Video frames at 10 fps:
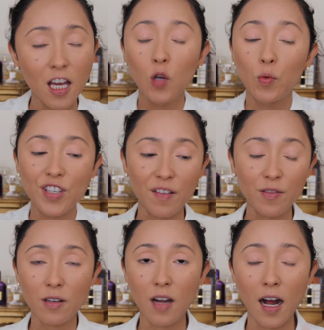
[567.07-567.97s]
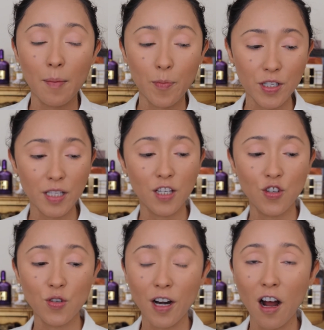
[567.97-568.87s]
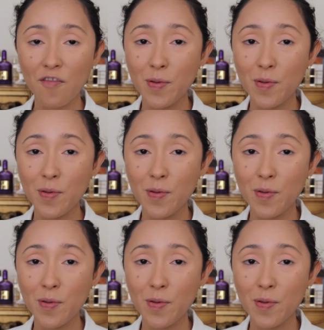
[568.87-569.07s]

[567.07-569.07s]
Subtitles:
whichever percentage you get off.